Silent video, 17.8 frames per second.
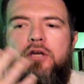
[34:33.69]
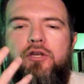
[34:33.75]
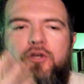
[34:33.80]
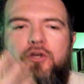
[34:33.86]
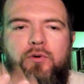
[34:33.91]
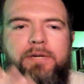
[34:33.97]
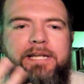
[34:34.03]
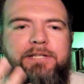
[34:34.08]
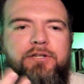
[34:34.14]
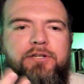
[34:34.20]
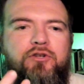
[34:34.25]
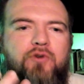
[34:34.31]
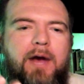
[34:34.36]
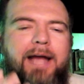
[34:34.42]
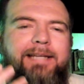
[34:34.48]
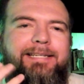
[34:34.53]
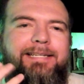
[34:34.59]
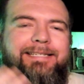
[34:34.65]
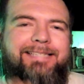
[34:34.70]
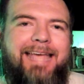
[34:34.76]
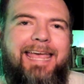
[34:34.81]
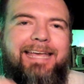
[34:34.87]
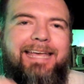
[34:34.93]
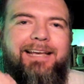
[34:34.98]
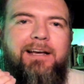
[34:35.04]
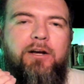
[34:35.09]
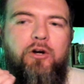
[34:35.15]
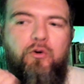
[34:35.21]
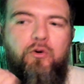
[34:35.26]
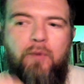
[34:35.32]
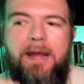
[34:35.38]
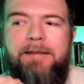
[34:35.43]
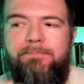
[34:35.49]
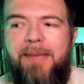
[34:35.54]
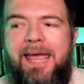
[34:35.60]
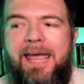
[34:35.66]
you need to try to take
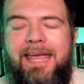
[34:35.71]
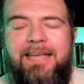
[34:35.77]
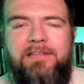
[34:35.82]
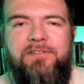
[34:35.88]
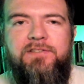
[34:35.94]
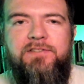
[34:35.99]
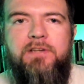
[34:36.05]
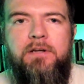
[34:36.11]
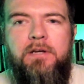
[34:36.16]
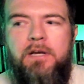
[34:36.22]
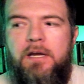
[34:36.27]
great pains